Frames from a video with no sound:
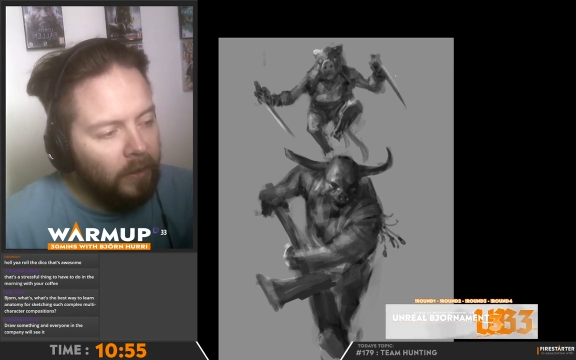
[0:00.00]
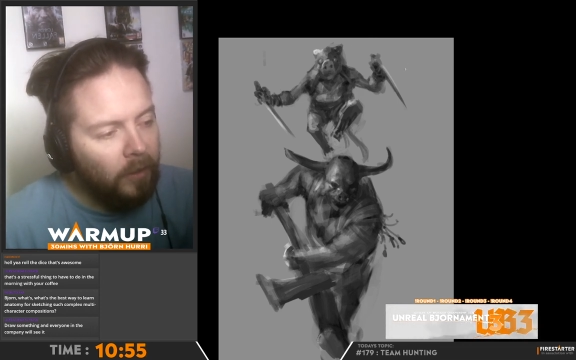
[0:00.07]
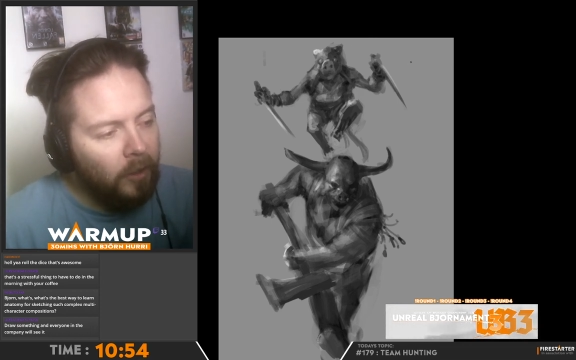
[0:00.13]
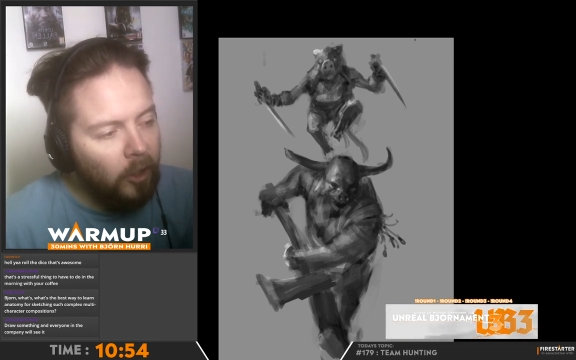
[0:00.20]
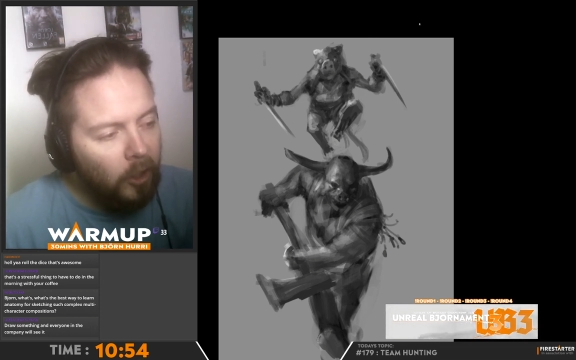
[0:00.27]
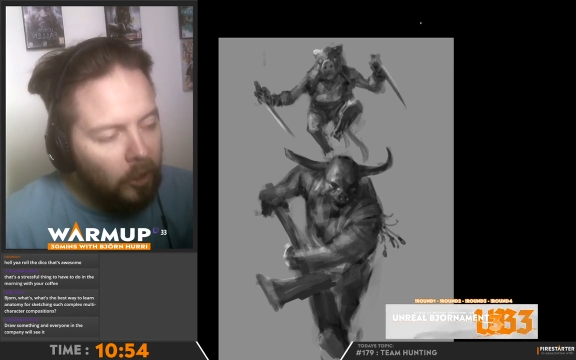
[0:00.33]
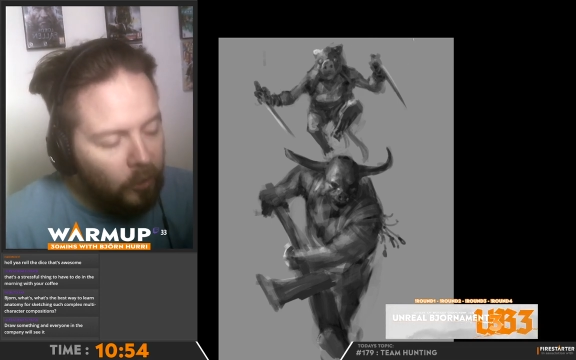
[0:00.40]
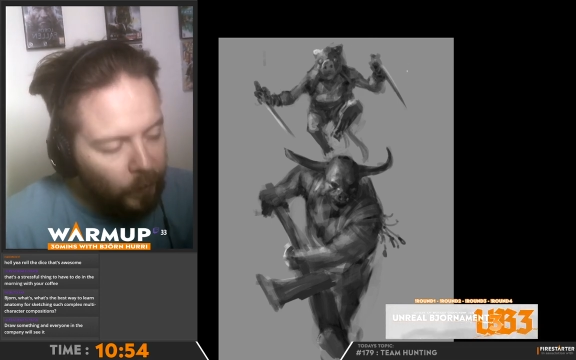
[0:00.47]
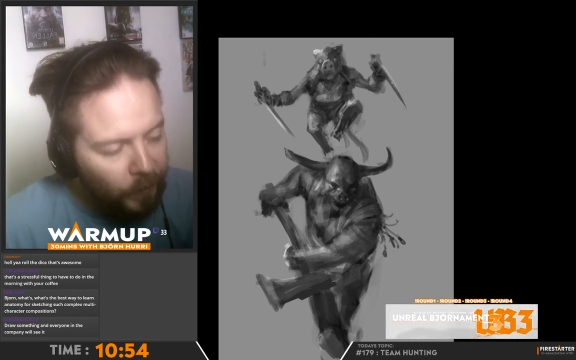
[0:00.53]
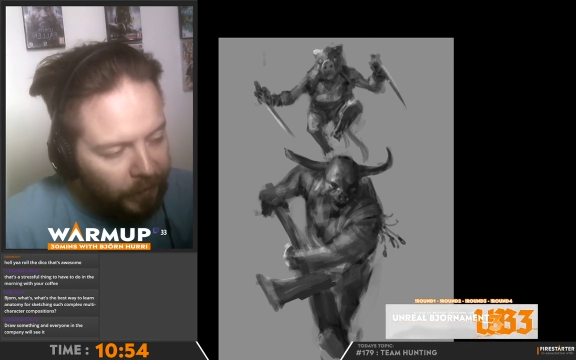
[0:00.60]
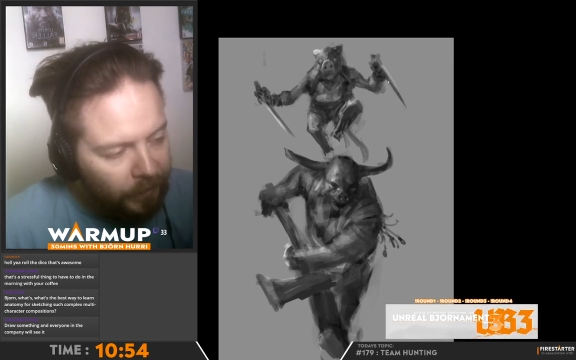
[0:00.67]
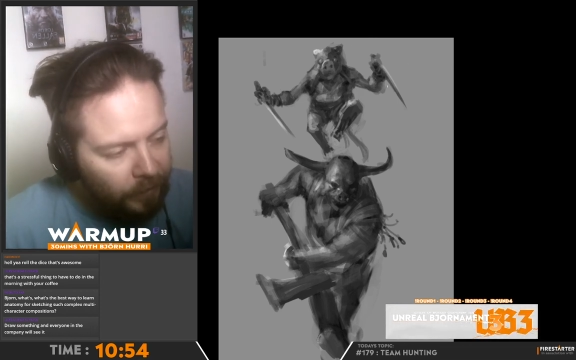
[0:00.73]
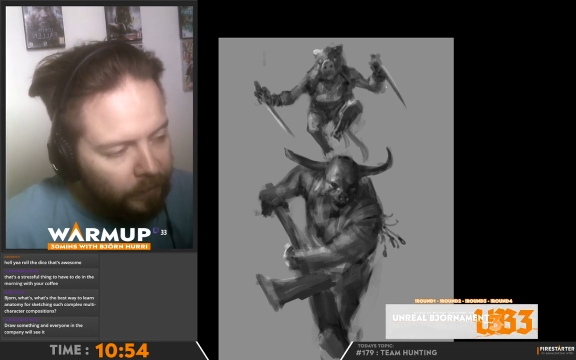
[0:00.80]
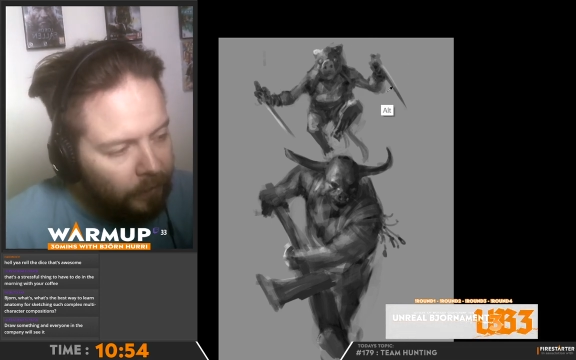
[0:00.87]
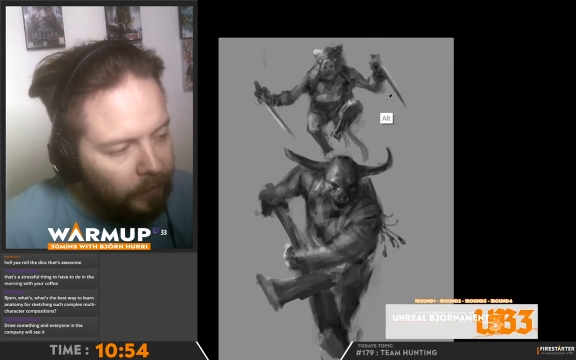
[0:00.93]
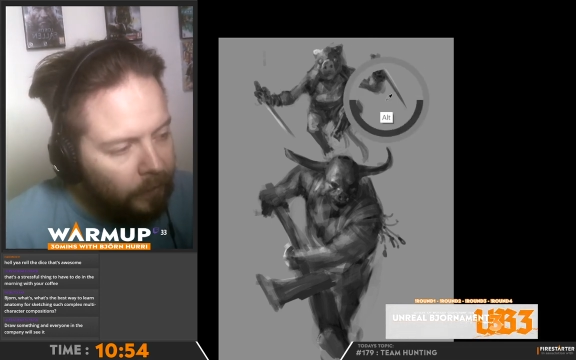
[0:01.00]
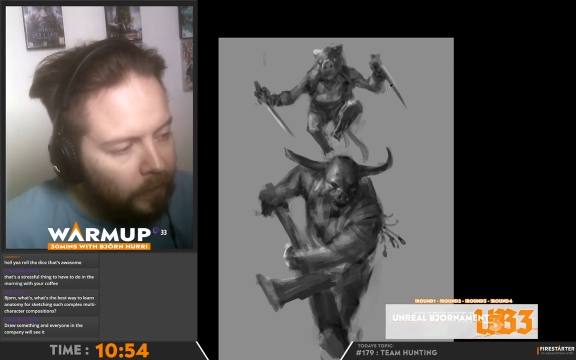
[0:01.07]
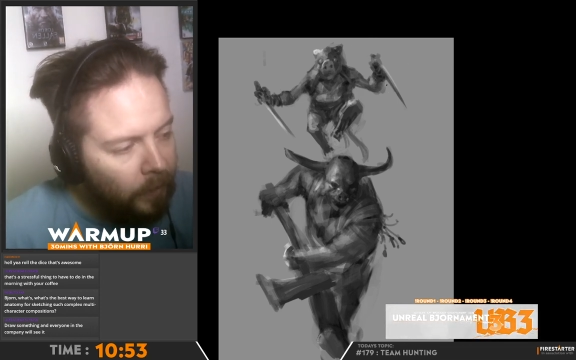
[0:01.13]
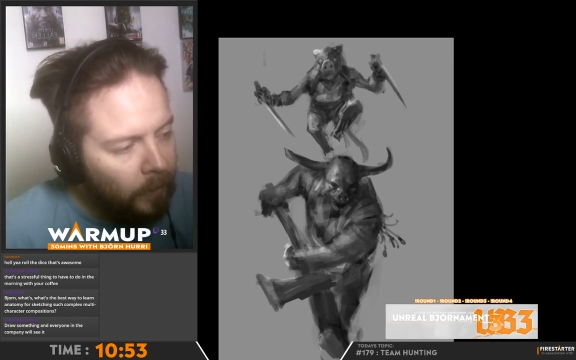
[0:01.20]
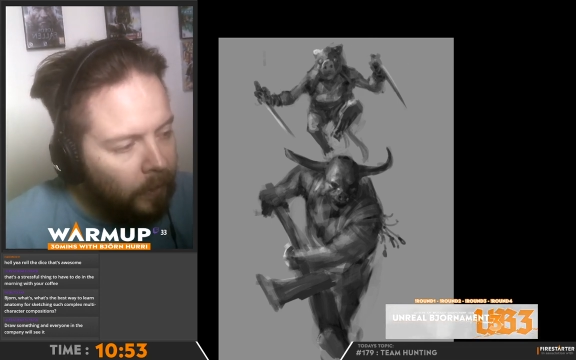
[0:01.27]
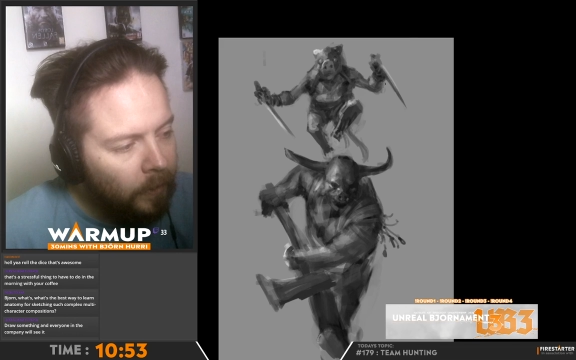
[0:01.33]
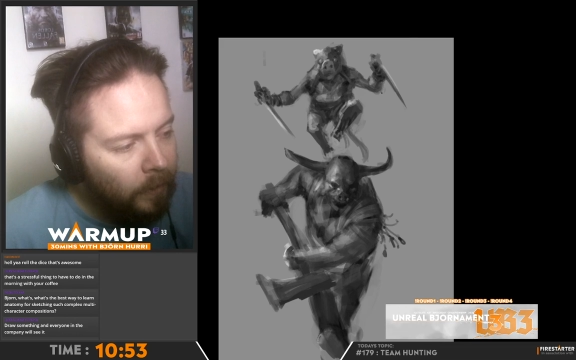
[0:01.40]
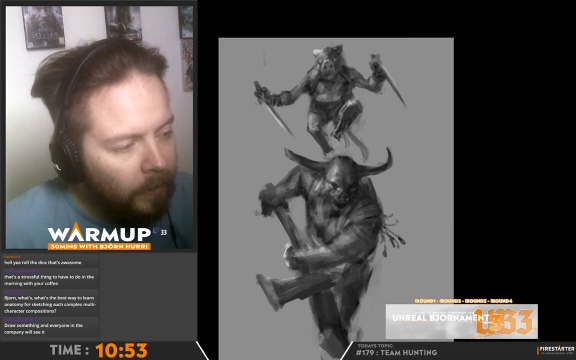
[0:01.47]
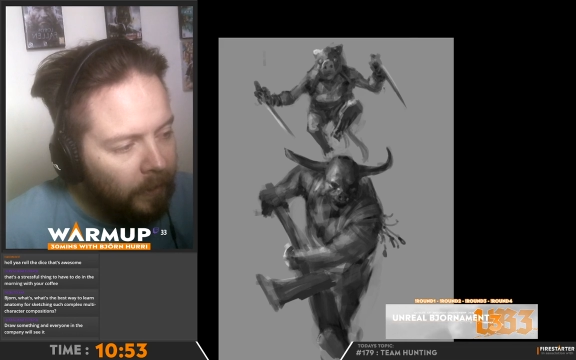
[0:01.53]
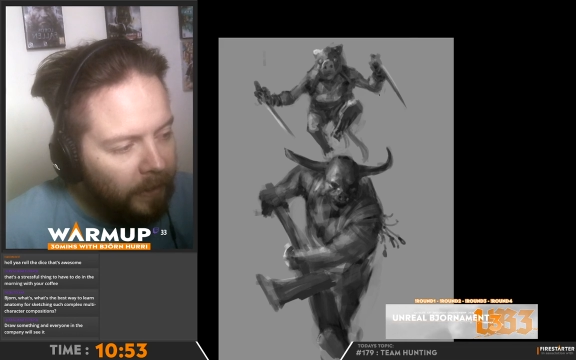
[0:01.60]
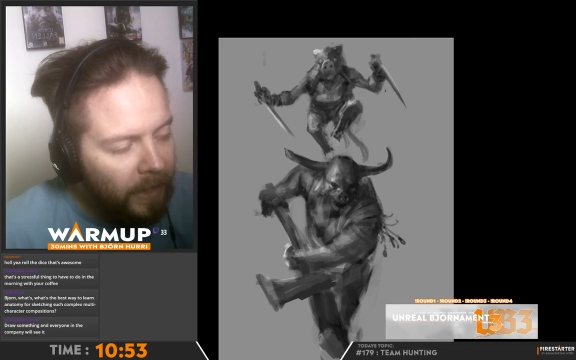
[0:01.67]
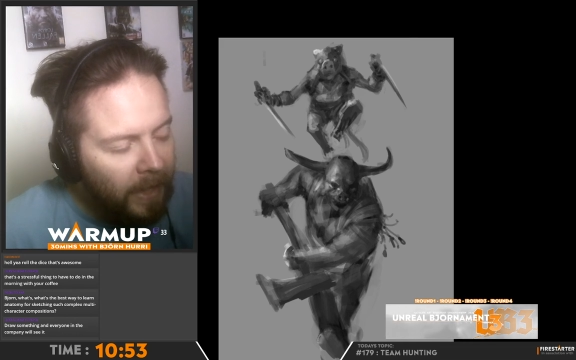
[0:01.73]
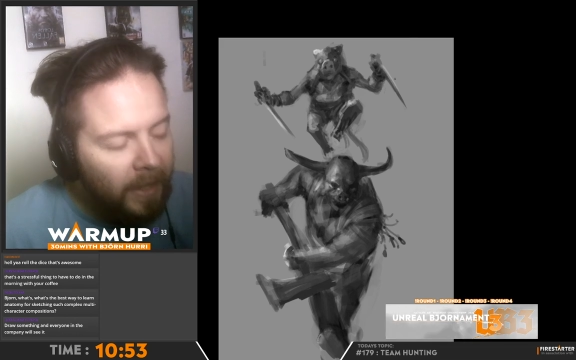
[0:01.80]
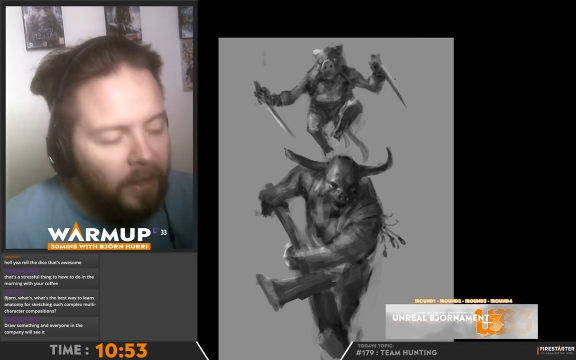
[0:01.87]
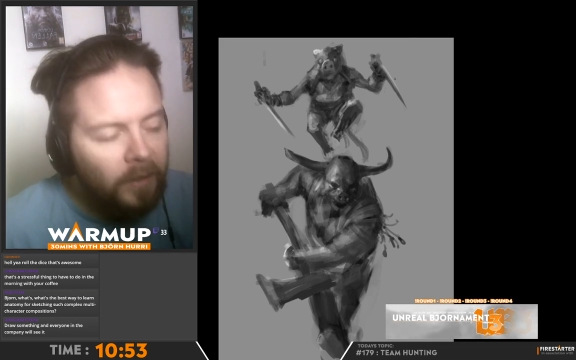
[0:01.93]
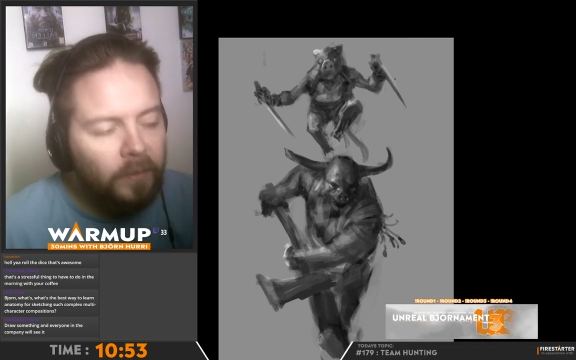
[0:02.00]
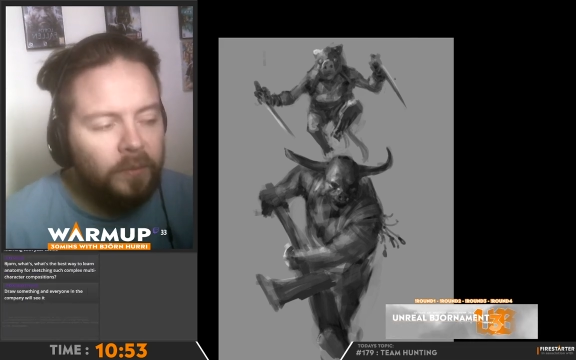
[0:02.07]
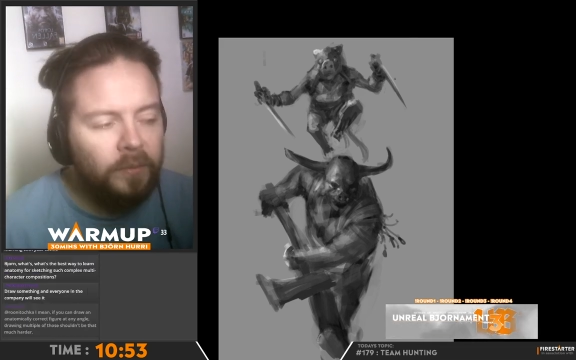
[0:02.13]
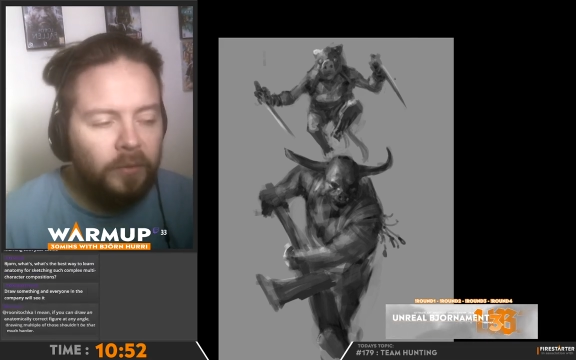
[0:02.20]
awkward, and now